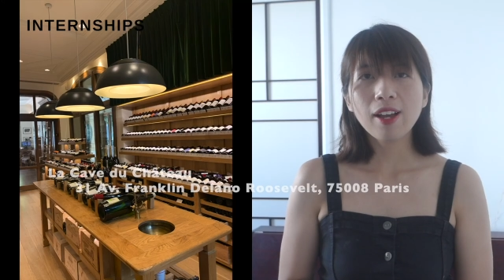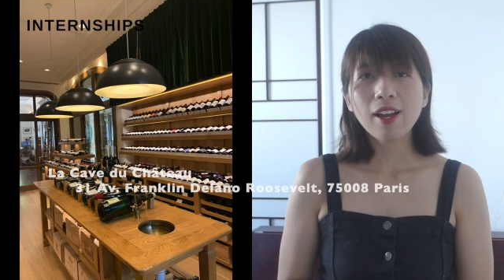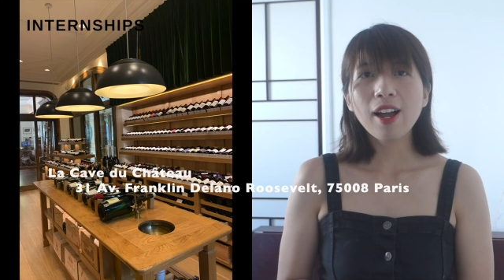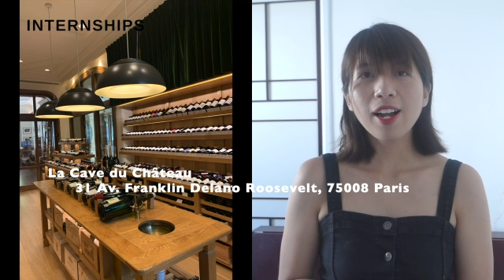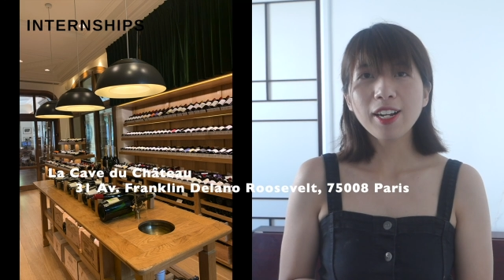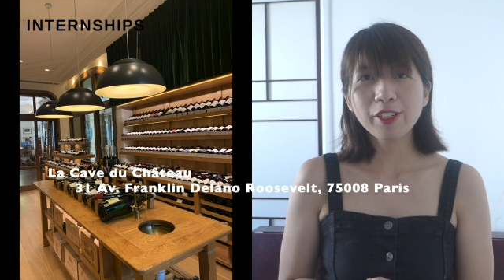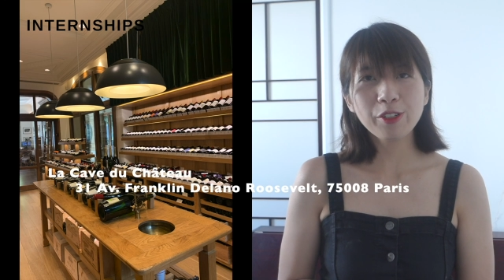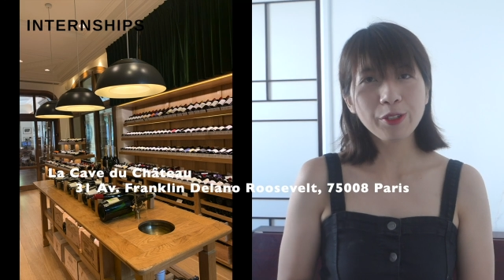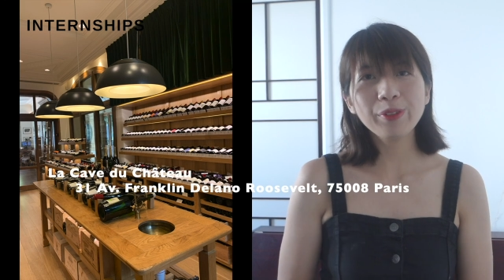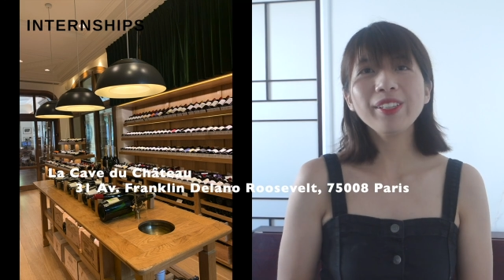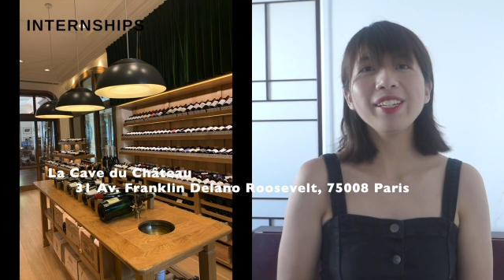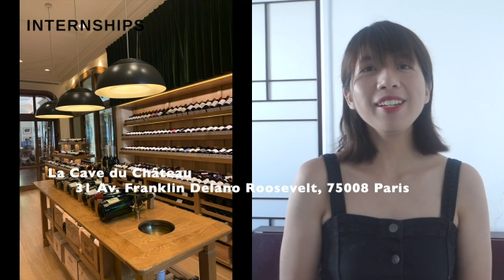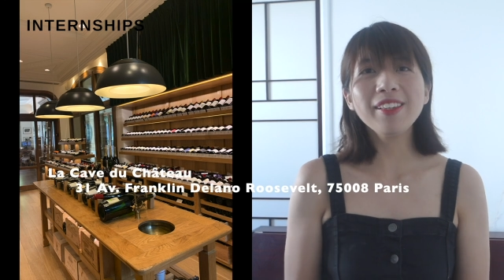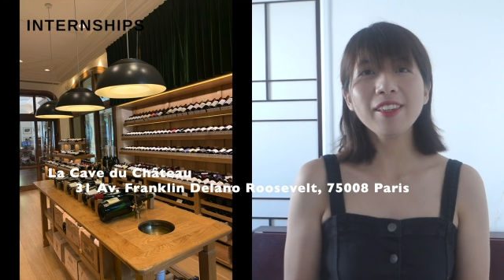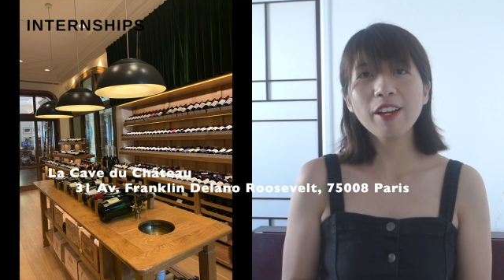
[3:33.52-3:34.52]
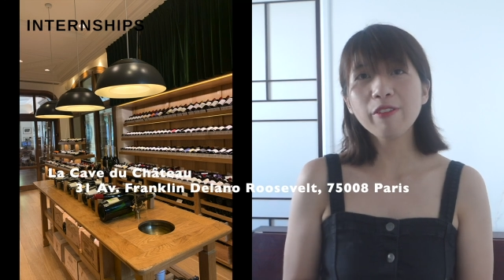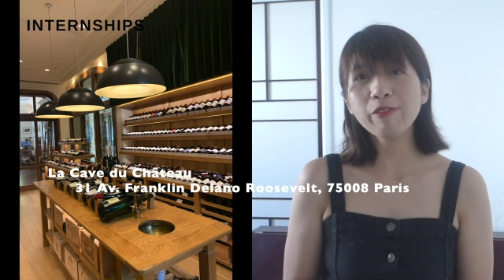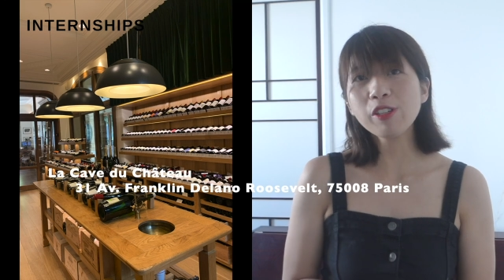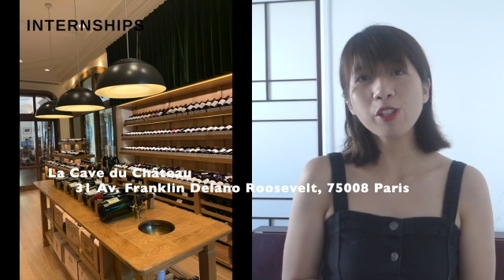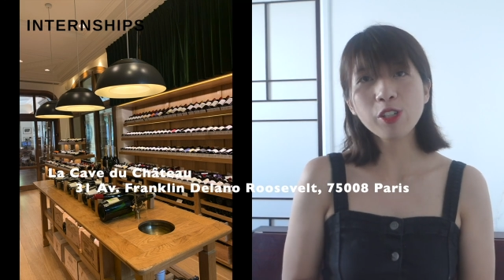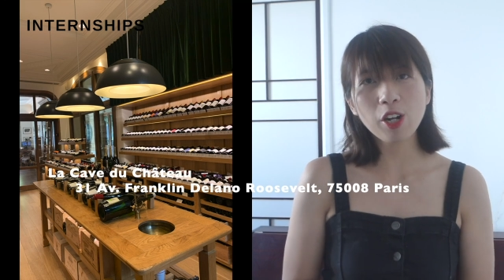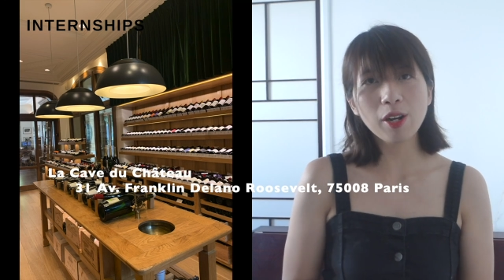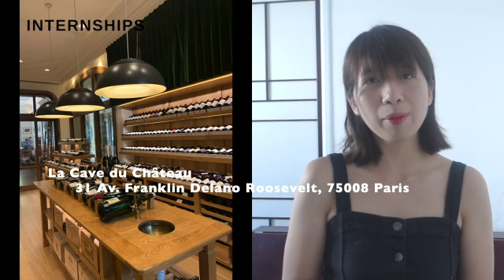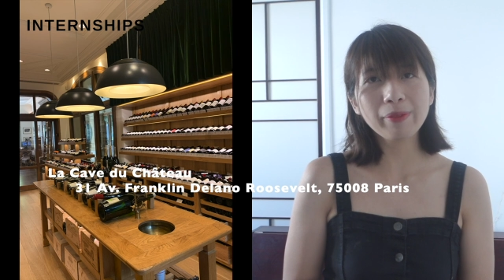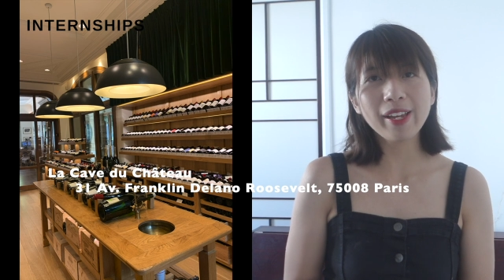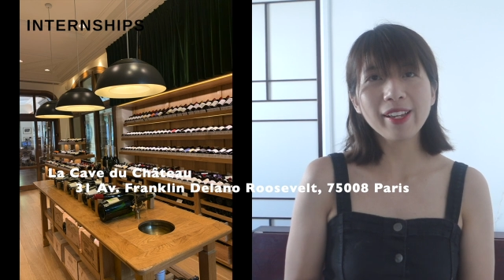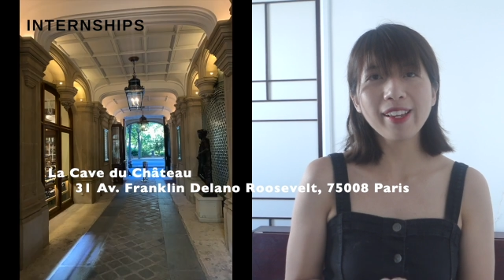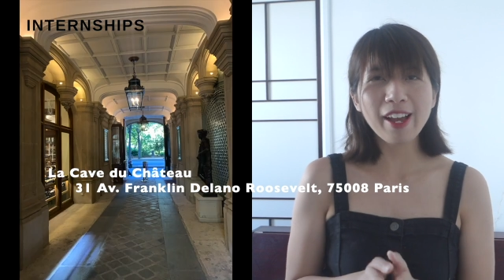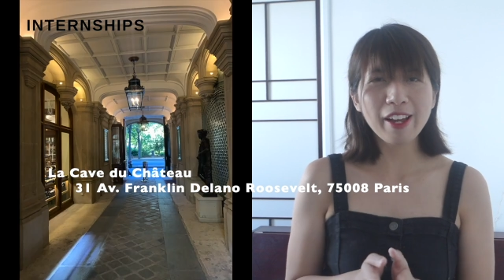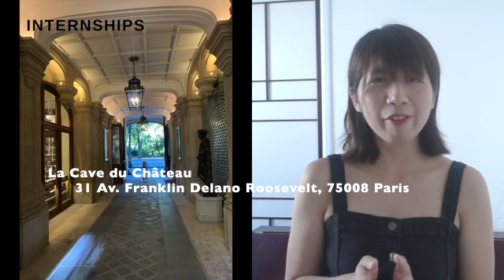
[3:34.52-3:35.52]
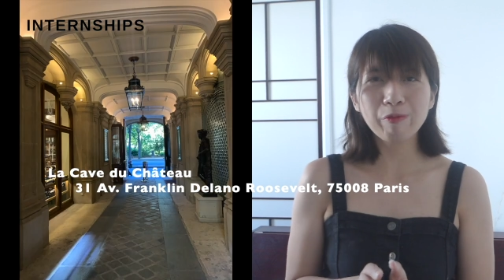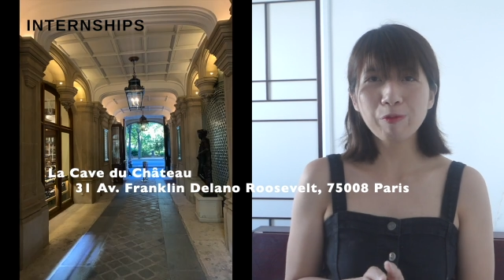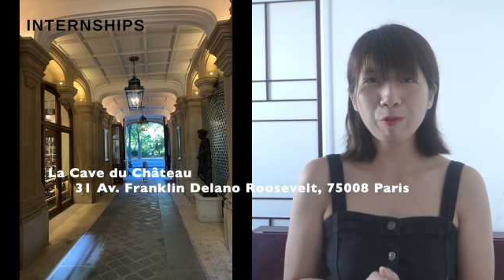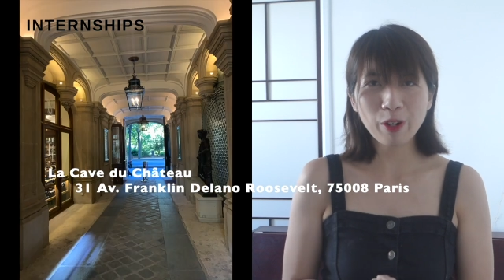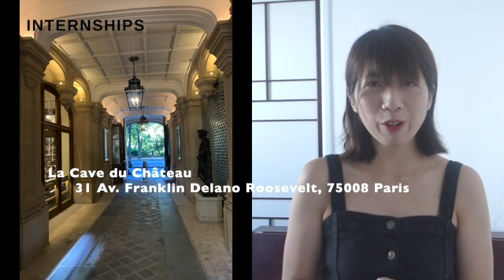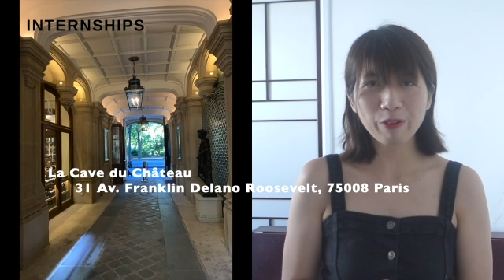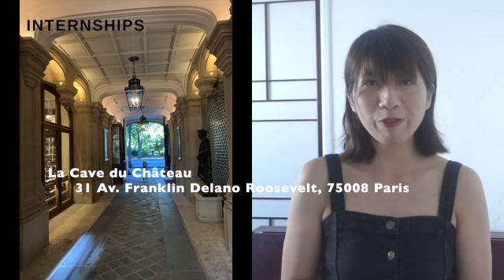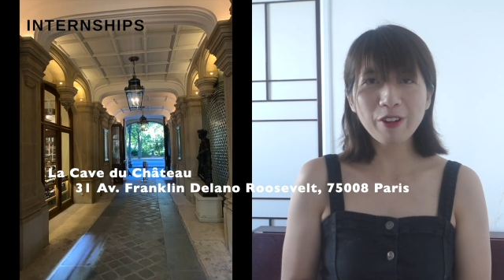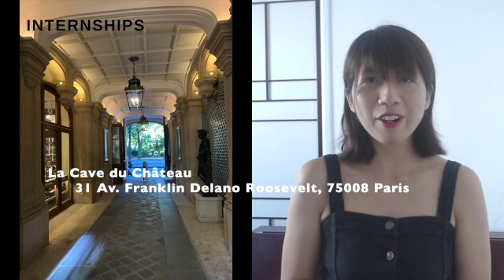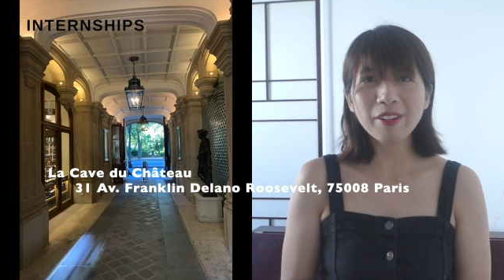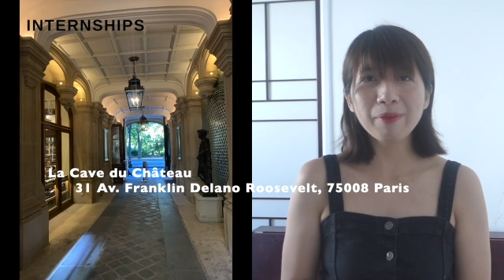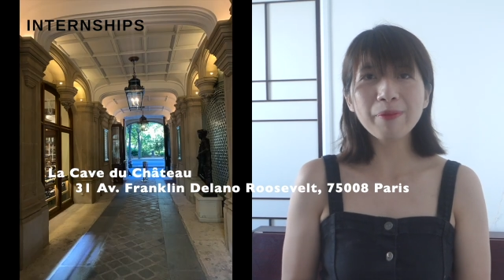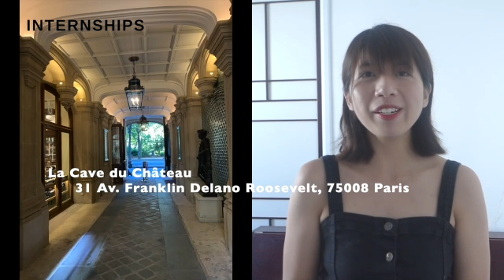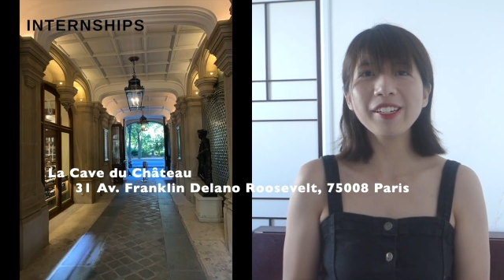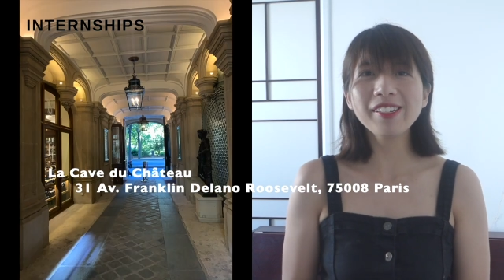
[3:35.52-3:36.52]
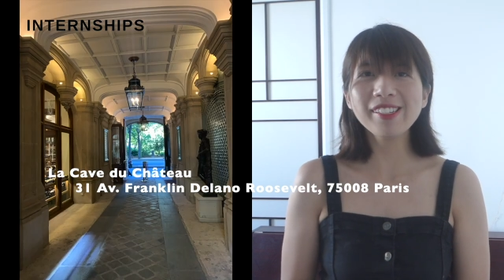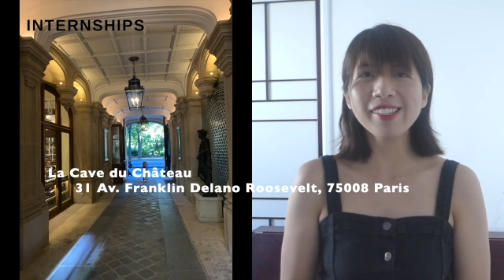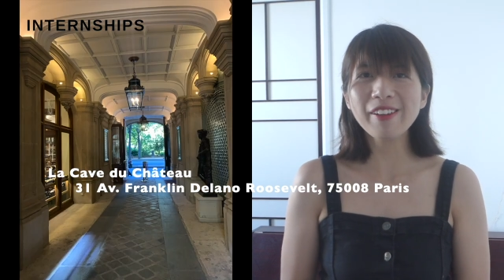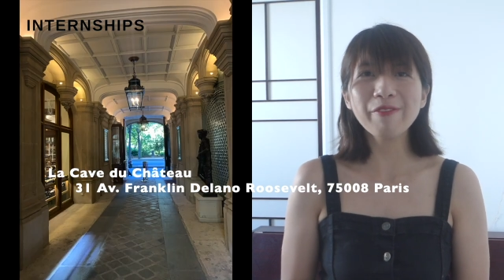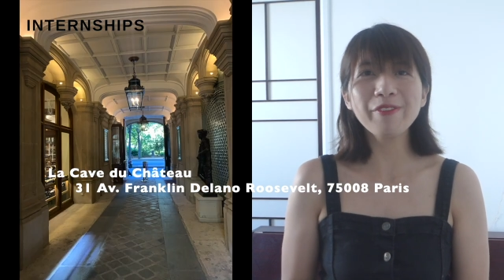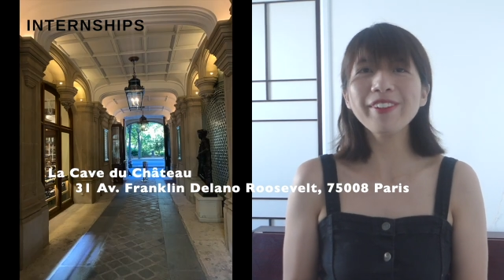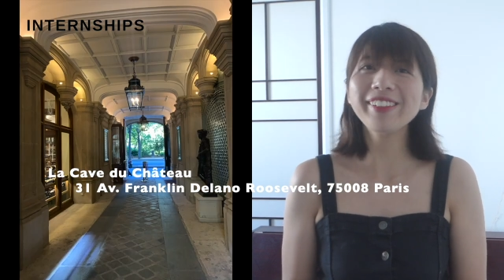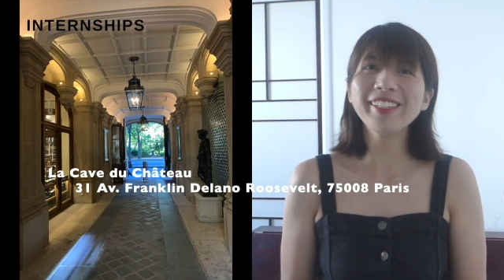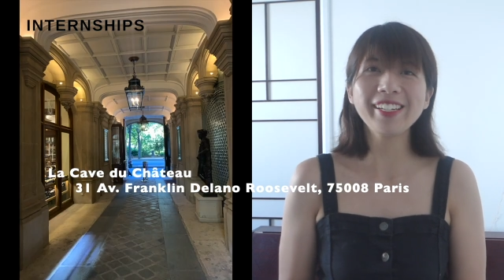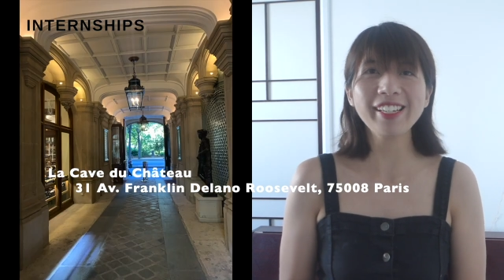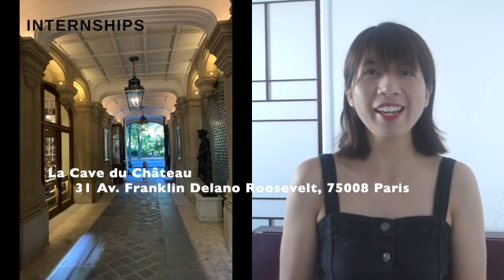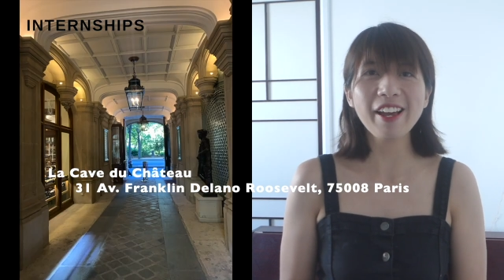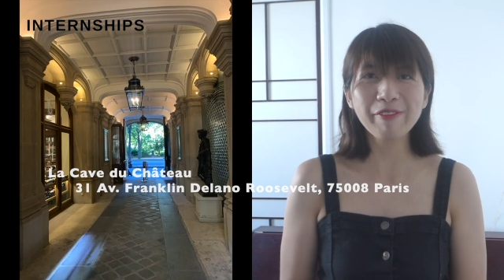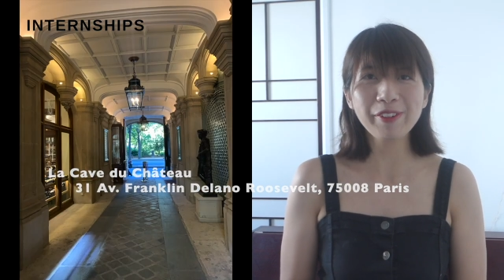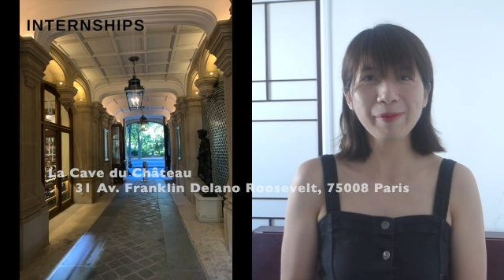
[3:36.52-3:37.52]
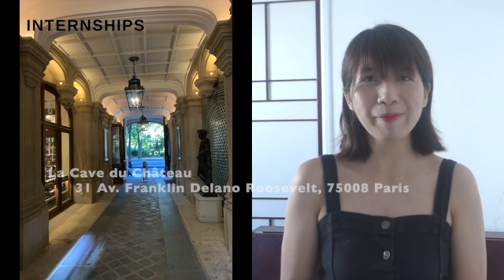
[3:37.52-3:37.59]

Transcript: I truly love the shop that I have worked for because I feel like they have the